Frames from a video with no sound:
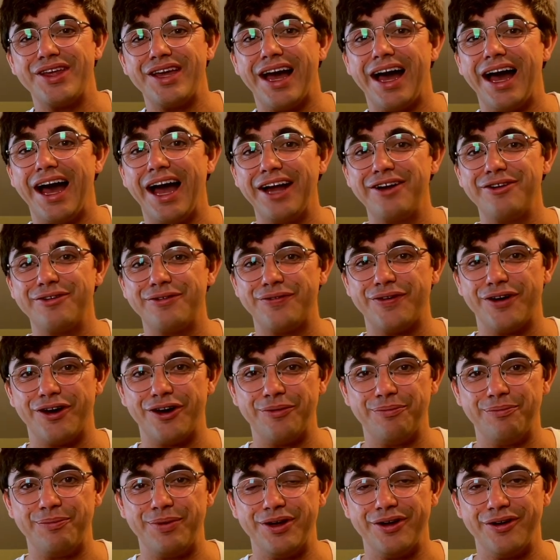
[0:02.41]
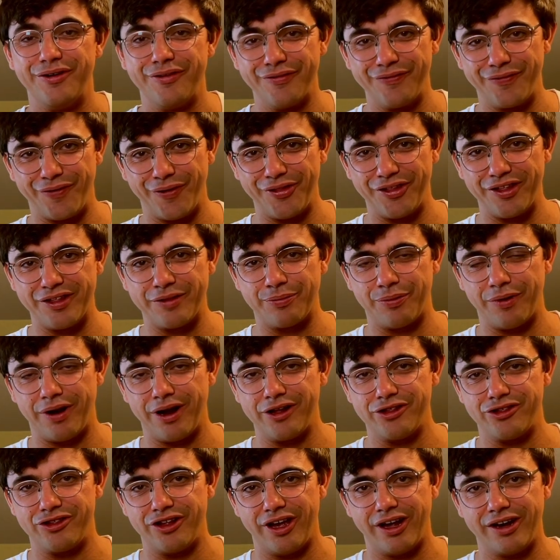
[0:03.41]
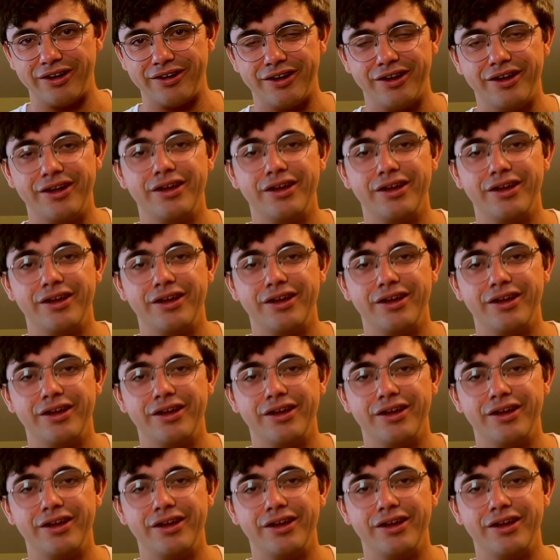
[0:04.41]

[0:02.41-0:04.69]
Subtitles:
hydrophone build for this project,